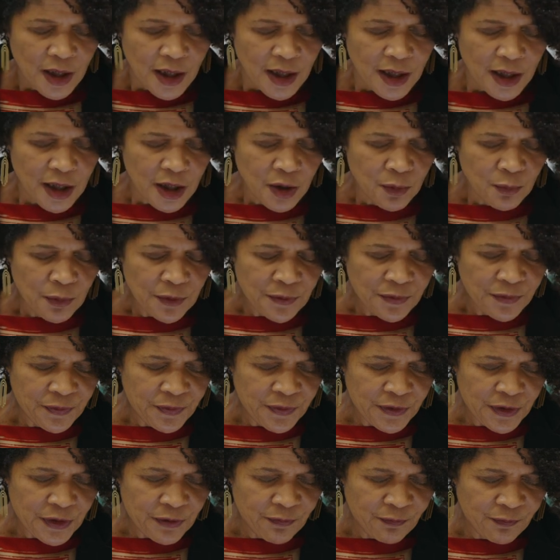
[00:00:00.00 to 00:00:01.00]
Uh, with
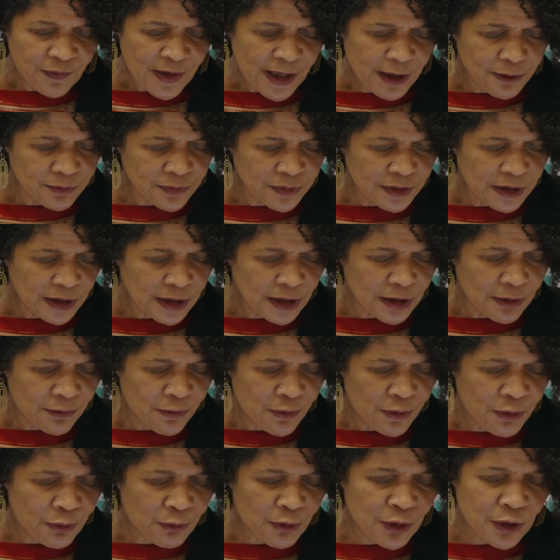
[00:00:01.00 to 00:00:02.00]
the founding of
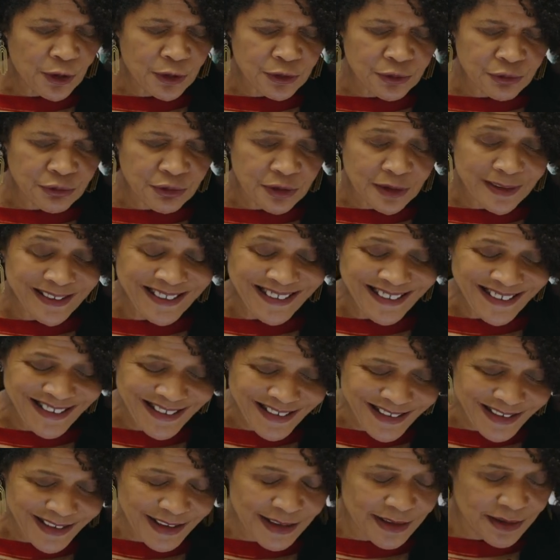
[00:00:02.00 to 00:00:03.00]

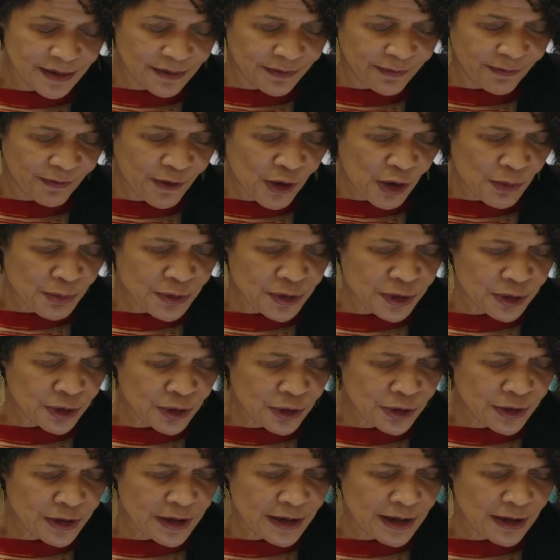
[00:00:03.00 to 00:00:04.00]
309
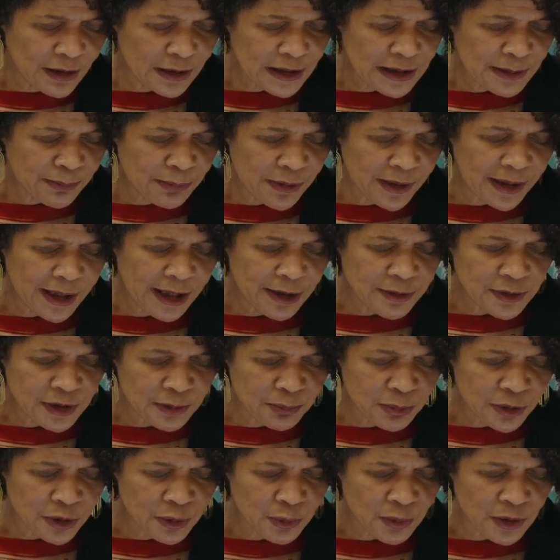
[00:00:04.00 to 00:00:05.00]
pharmaceutical spin-outs
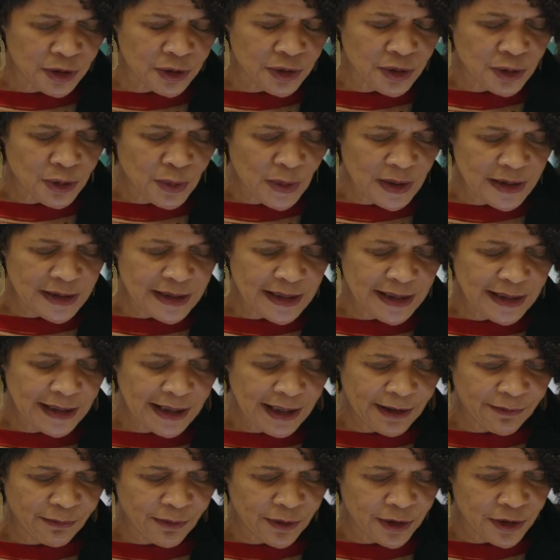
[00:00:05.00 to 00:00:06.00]
between
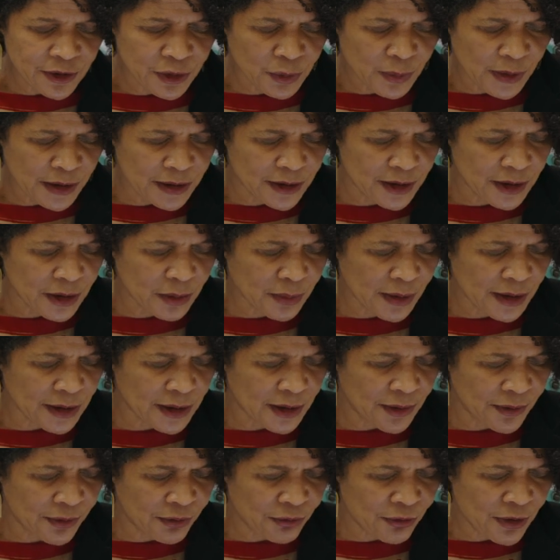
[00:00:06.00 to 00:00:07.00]
2011 and
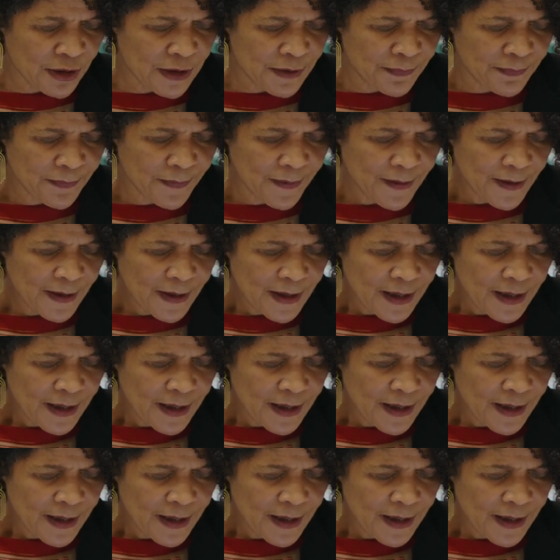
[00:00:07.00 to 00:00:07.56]
2023.